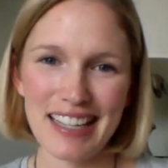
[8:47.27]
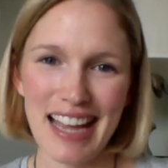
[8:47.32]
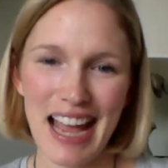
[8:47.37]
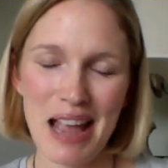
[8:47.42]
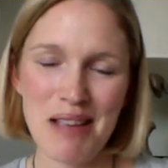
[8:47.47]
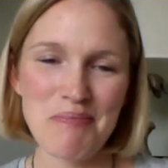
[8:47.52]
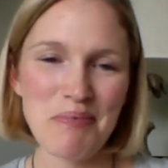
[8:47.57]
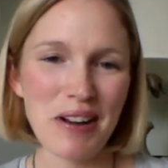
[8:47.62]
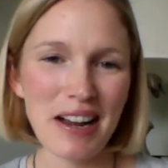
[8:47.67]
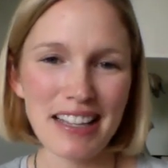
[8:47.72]

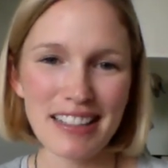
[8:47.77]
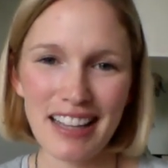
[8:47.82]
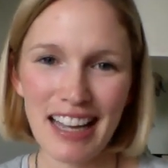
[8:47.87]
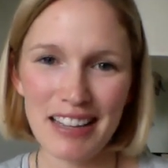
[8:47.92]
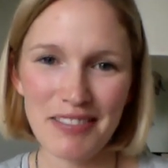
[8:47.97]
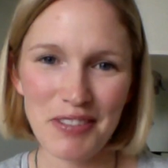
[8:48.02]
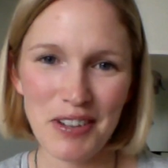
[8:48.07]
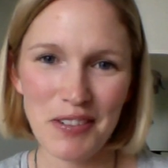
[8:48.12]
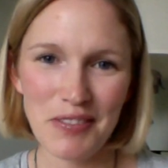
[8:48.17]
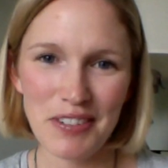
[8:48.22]
I pray
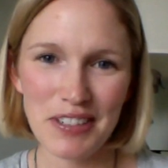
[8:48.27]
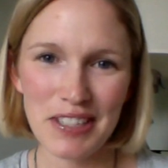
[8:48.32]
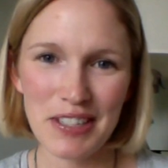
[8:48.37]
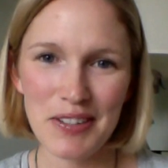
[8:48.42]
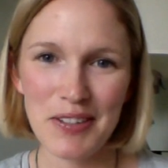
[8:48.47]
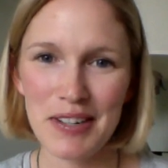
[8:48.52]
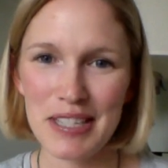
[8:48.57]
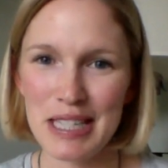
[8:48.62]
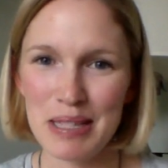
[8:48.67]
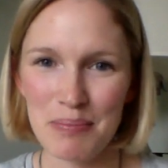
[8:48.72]
life over
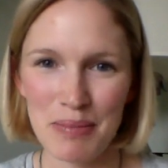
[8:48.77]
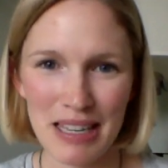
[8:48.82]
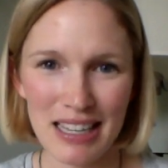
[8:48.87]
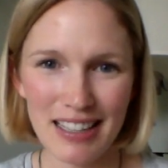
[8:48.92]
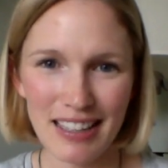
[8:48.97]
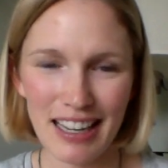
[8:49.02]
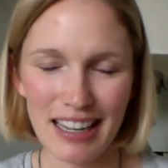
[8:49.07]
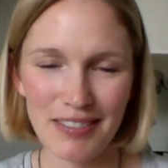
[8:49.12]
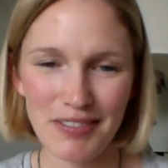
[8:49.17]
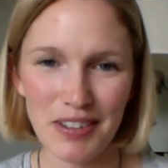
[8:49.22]
you. I
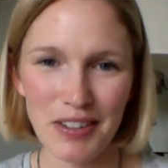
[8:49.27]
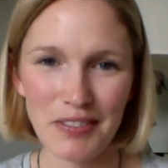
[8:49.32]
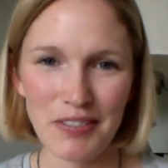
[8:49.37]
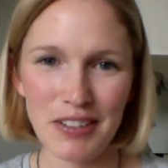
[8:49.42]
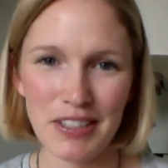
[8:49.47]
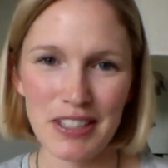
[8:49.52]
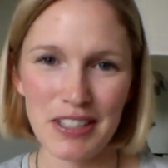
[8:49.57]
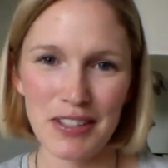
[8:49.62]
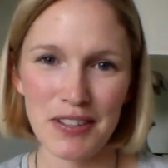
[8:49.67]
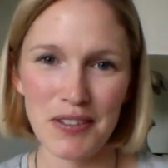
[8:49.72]
speak life over
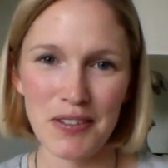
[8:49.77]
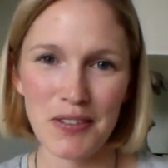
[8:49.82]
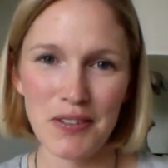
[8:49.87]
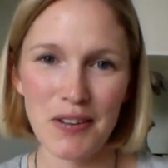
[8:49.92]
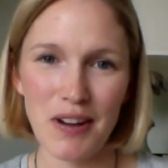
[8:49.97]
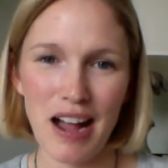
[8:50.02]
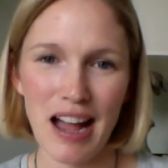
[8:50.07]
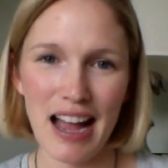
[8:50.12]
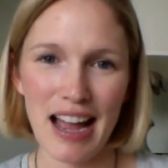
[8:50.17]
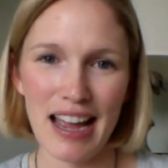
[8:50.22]

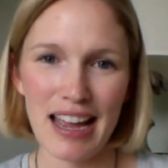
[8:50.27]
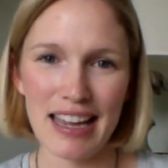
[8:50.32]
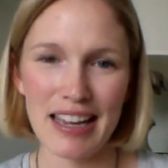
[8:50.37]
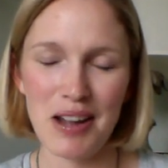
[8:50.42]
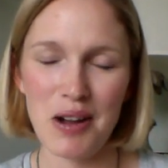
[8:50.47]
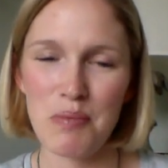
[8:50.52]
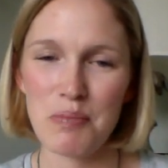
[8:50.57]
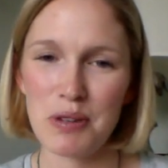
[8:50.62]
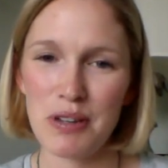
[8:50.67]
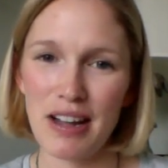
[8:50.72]
you. I
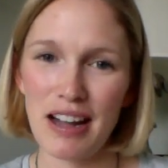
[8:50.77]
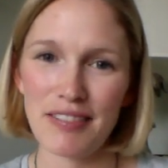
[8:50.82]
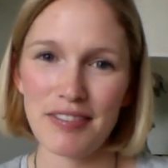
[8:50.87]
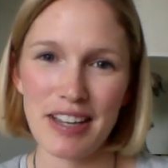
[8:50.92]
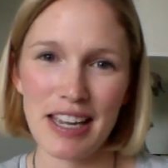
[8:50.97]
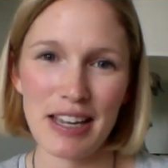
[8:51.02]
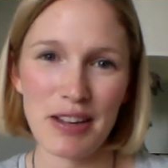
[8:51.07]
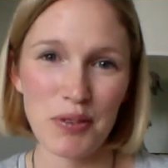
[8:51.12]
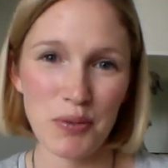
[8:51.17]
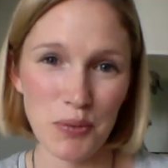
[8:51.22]
hope you have
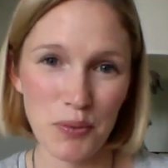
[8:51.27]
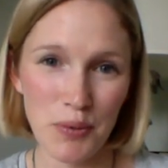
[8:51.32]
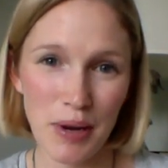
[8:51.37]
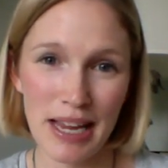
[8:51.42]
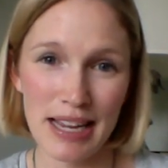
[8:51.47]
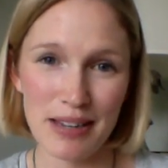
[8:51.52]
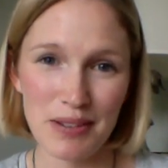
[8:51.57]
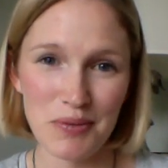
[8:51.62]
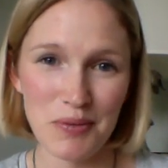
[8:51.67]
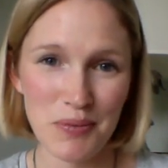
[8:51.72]
a
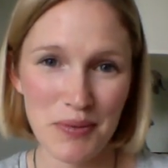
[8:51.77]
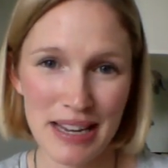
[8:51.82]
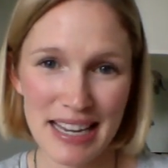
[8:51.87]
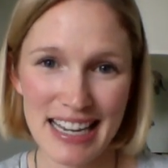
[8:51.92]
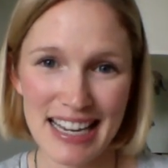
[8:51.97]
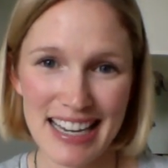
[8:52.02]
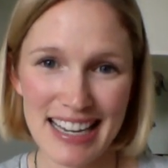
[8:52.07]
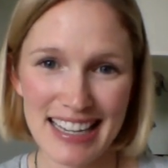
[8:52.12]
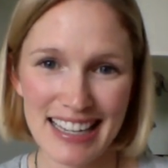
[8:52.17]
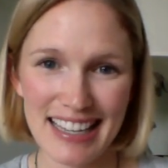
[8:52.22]
great
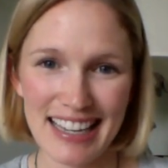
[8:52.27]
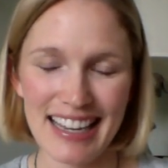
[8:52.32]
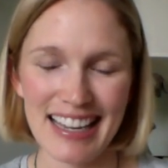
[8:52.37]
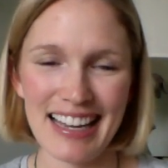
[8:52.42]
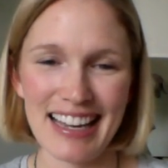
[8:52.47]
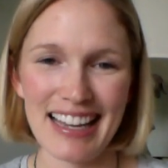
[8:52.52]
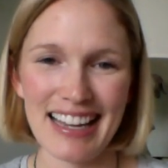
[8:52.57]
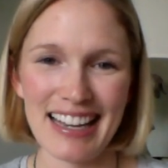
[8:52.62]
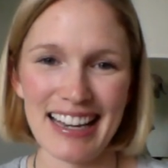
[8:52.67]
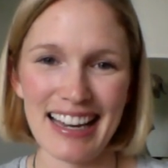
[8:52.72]
week,
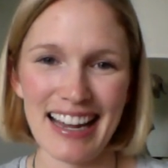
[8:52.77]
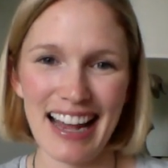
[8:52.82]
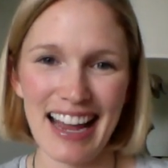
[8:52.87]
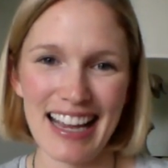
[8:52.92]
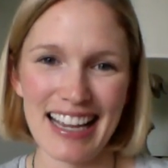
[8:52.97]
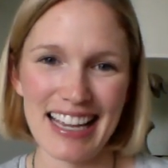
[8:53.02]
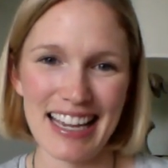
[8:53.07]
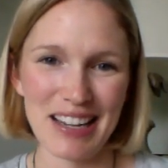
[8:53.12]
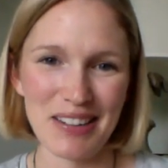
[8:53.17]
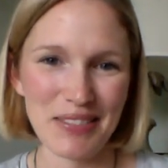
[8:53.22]
and I
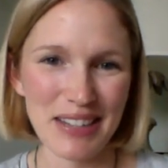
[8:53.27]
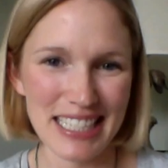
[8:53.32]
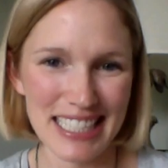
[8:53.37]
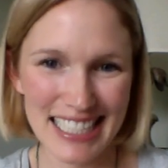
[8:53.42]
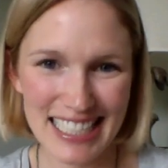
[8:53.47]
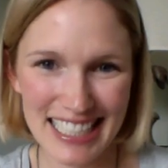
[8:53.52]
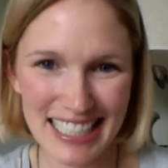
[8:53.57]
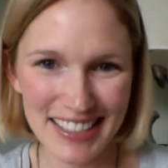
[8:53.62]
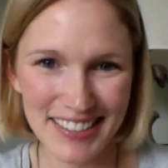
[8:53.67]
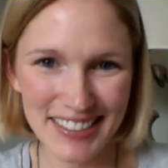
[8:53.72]
can't wait to
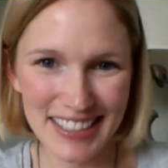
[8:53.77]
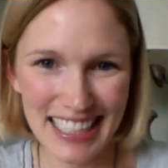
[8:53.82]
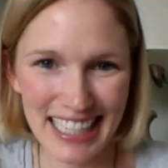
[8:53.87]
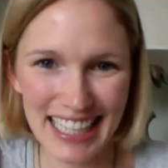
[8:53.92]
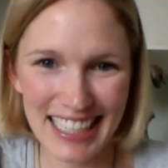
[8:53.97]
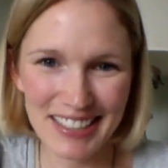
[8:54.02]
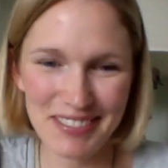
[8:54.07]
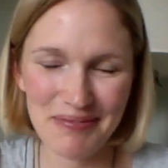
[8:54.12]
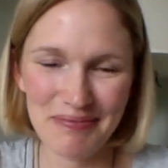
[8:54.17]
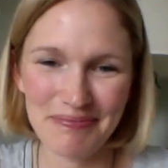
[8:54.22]
see you
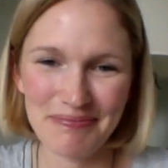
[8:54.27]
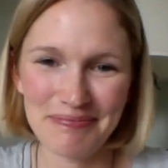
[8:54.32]
again.